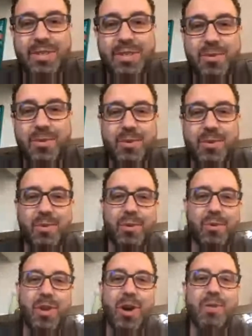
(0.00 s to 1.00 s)
We,
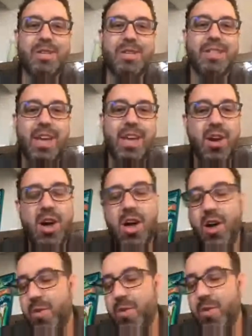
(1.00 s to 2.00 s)
we always say,
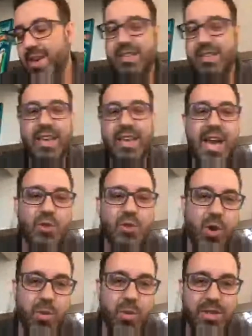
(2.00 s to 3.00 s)
oh, my
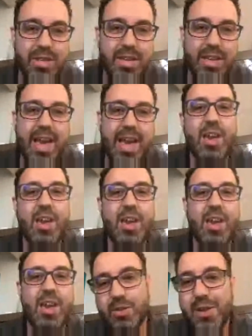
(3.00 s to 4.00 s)
schedule is a
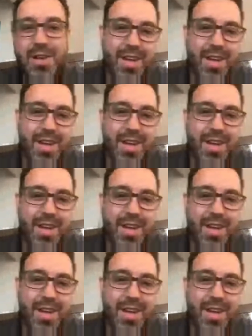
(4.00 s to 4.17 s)
chaos.